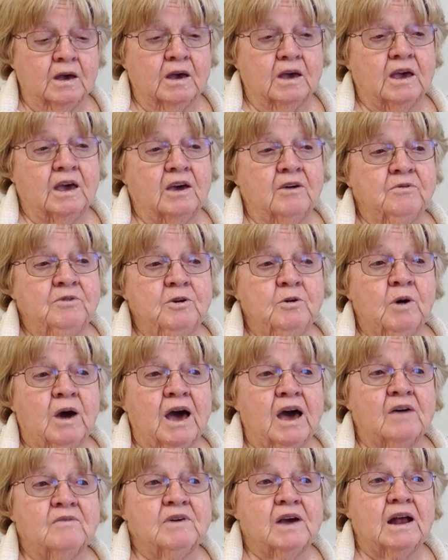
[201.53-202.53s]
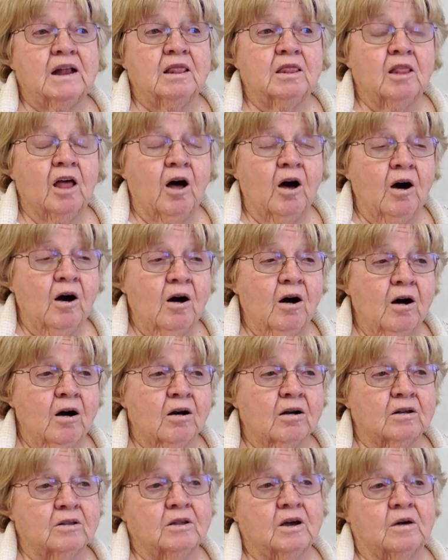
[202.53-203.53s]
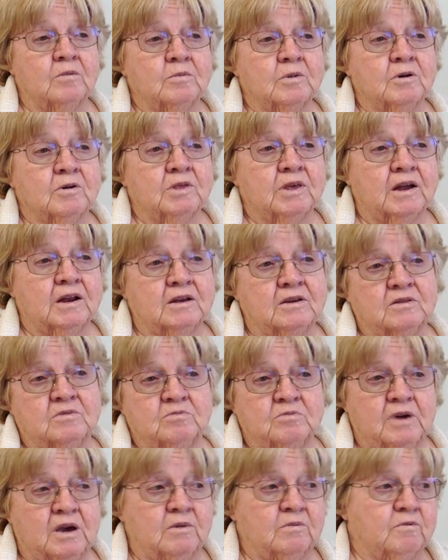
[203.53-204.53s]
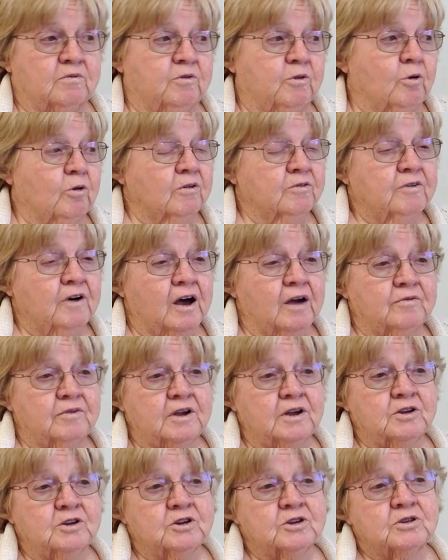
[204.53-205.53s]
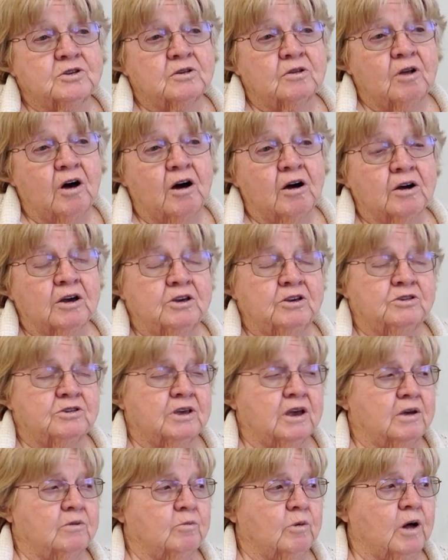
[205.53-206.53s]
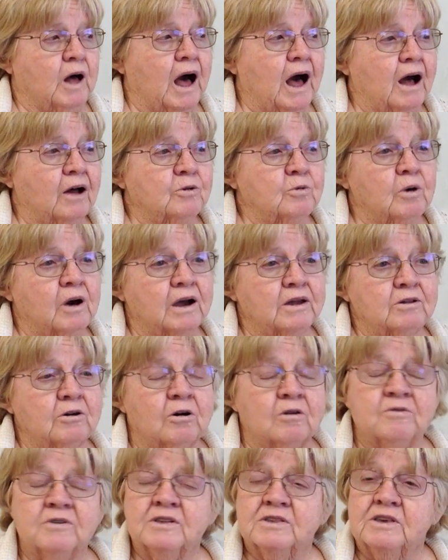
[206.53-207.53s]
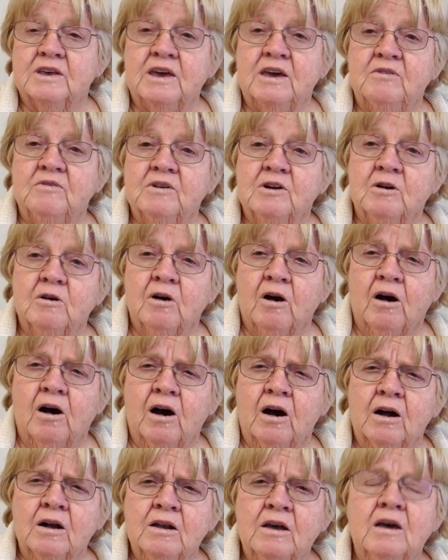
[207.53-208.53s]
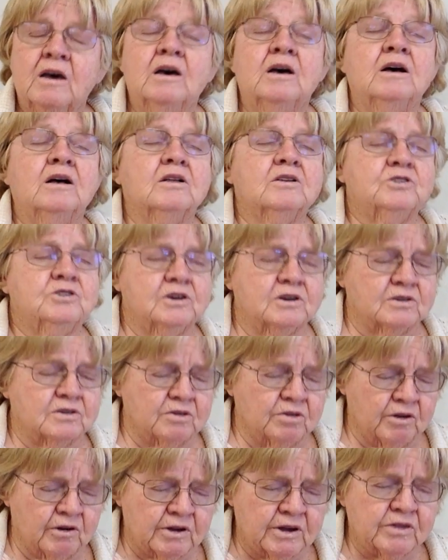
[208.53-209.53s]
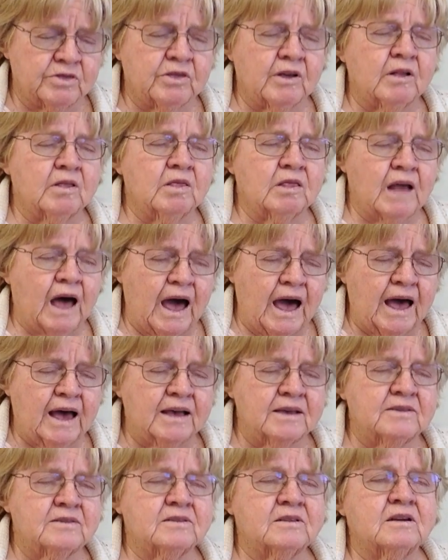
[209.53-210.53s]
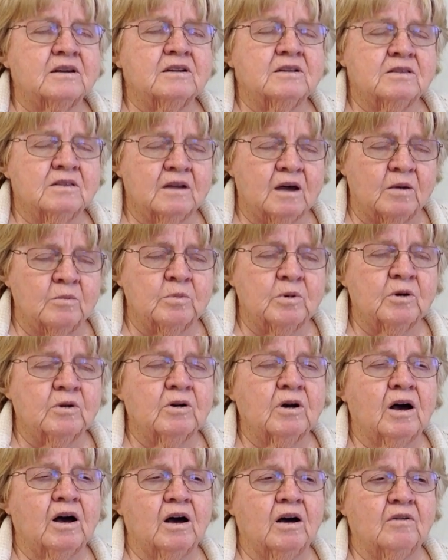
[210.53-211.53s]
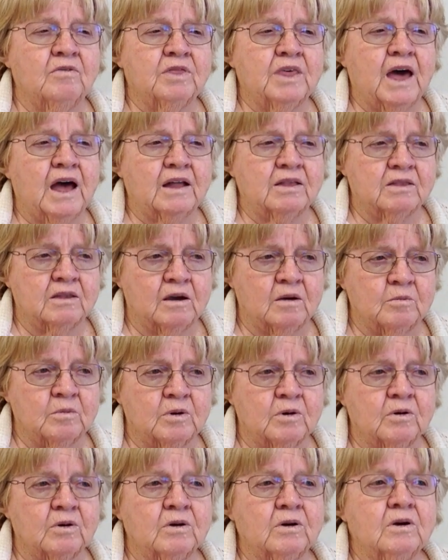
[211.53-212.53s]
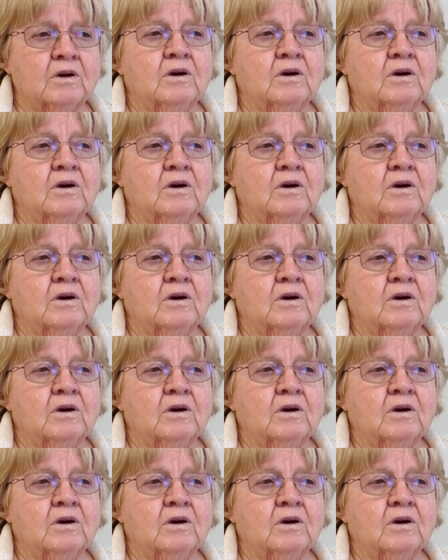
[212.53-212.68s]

If you have a long number that is maybe 4 or 5 digits long, and you say, well, how do I know if it's even or odd? Just look at the last number of that number.